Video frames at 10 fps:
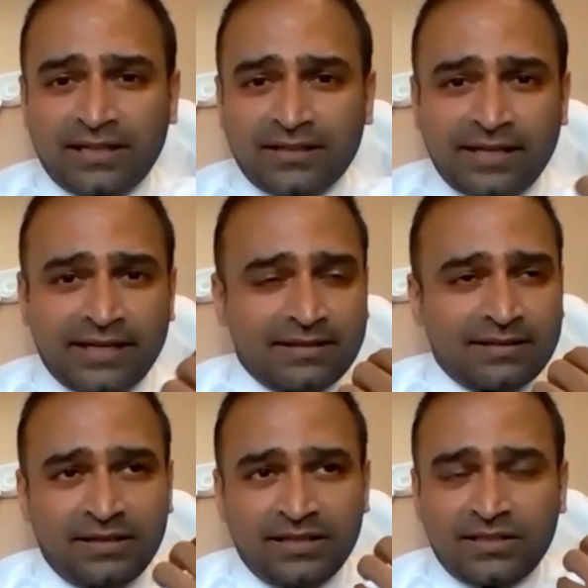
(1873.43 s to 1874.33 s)
That's like,
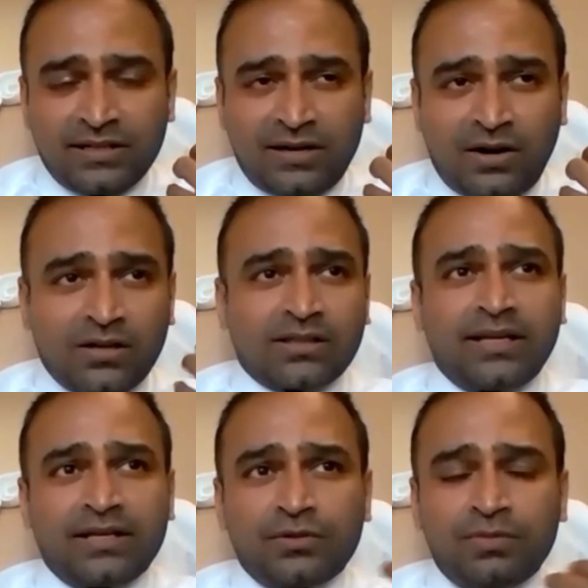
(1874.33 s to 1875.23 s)
it's the hot
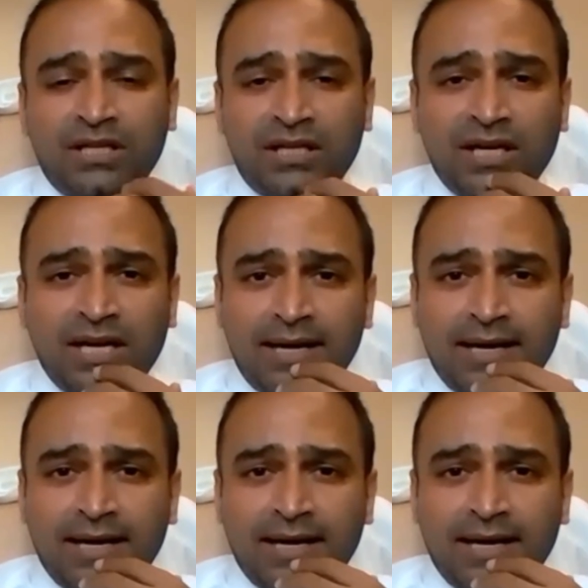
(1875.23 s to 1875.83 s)
thing to be.